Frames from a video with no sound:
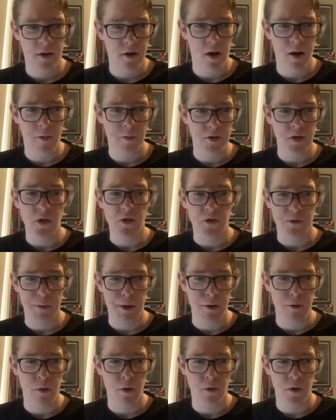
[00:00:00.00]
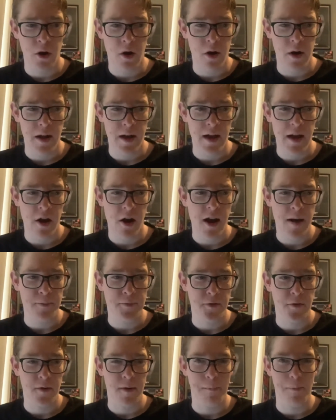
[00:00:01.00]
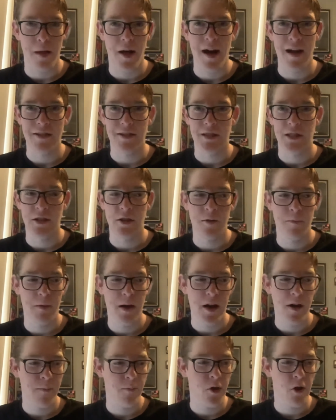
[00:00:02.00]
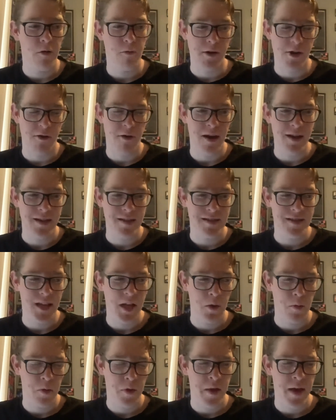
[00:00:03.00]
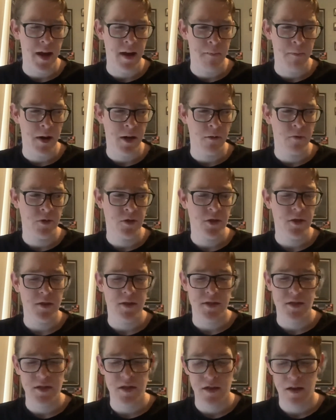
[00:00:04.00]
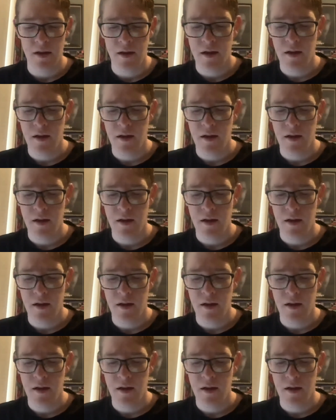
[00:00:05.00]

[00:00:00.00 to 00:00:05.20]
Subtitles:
I was on Twitter all night and I absolutely blasted them, and I'm not regretting a single thing, but it was just,